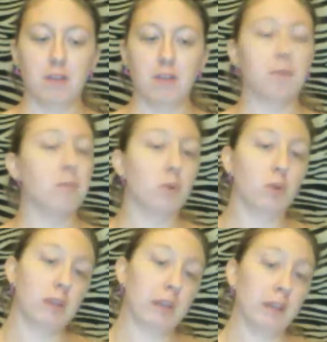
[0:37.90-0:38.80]
the
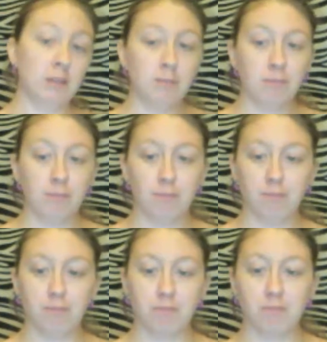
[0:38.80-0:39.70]
bullying
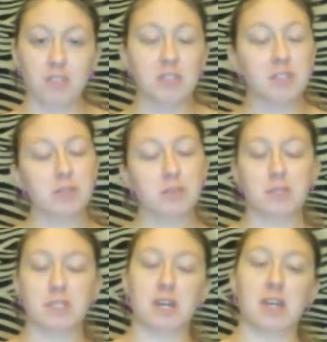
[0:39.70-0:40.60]
and
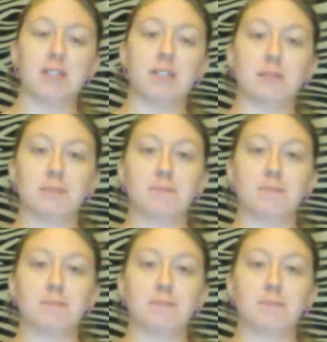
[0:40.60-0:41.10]
suicides.